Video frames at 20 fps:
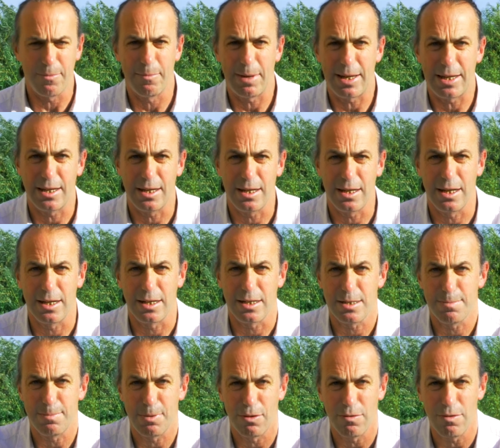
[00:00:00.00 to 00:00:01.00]
making
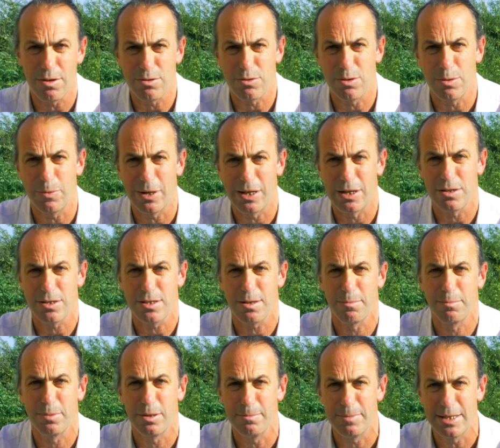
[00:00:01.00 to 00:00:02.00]
exploratory wells
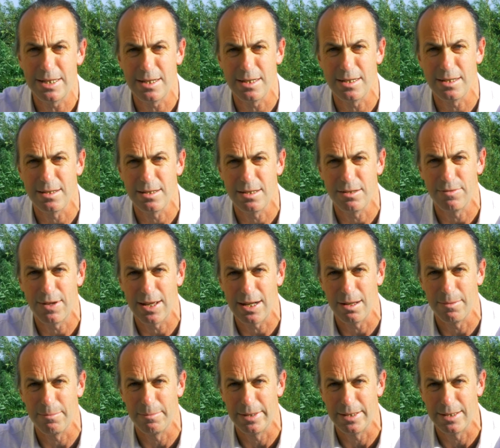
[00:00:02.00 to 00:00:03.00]
permitted
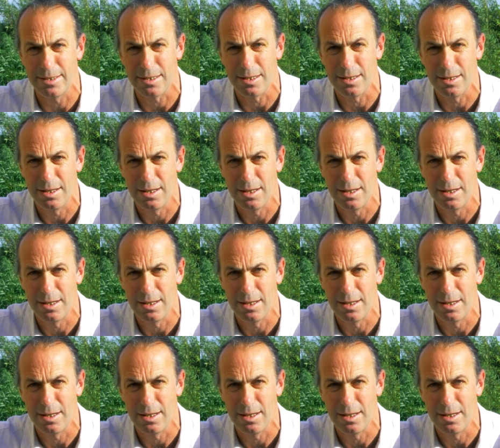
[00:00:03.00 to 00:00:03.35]
development.